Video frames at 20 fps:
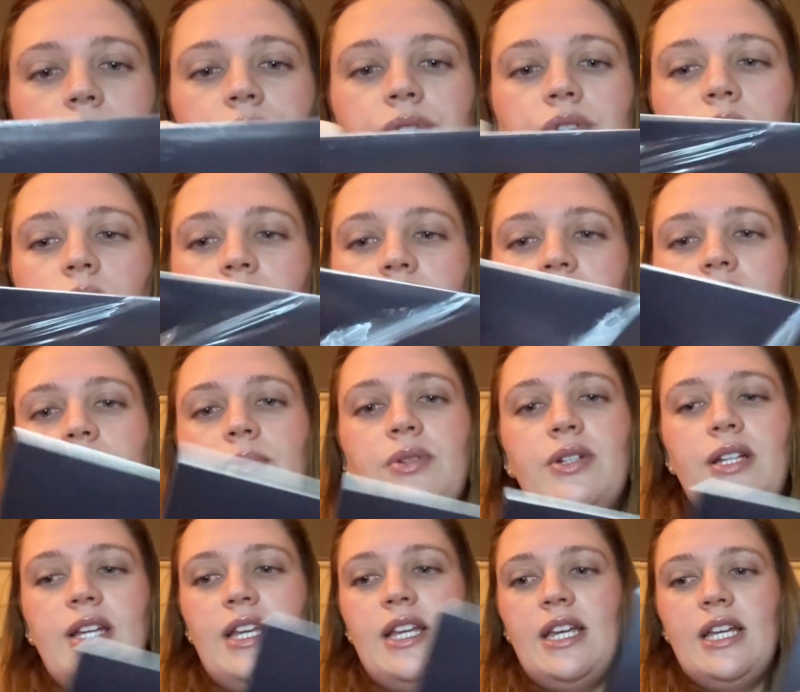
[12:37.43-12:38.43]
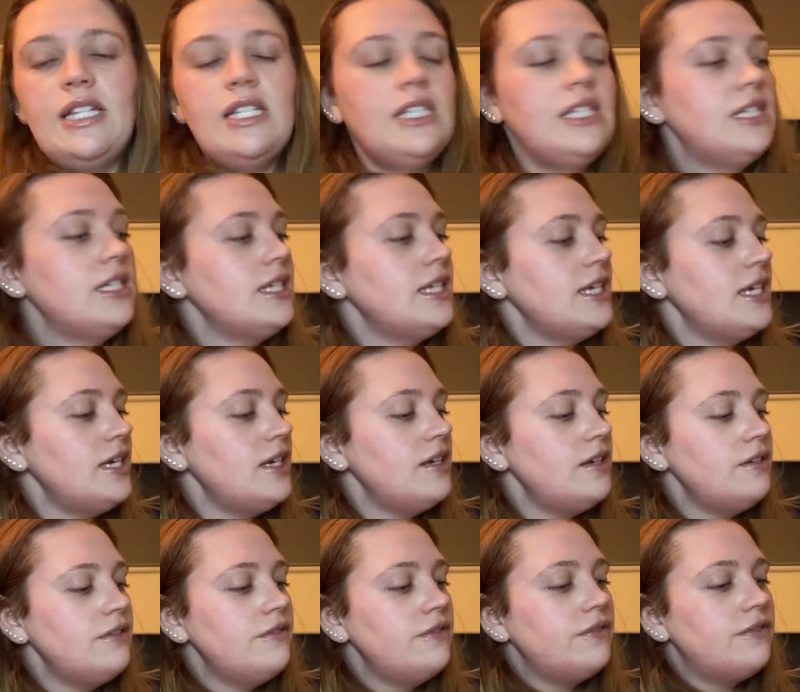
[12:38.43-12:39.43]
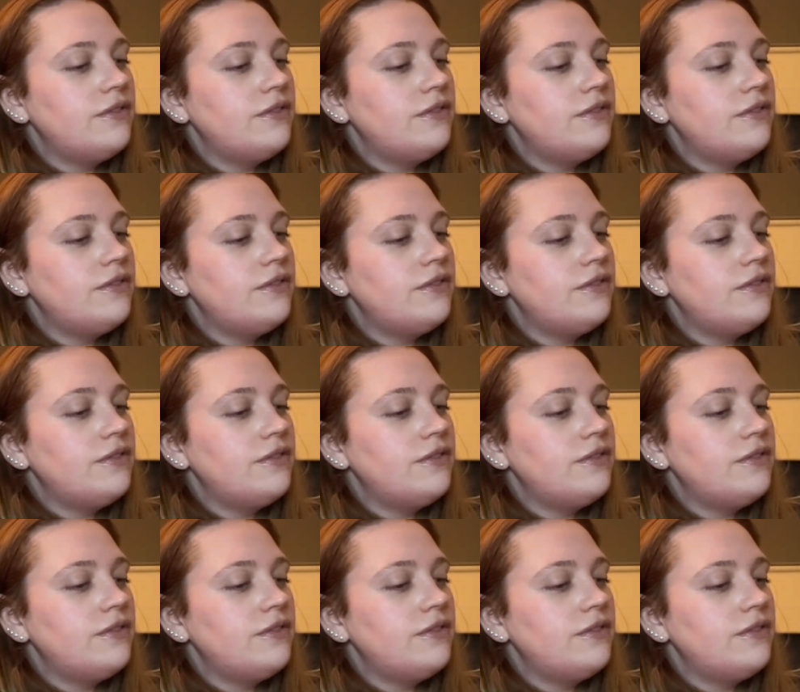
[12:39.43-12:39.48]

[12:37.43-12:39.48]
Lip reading: so we're gonna put it in a sleeve.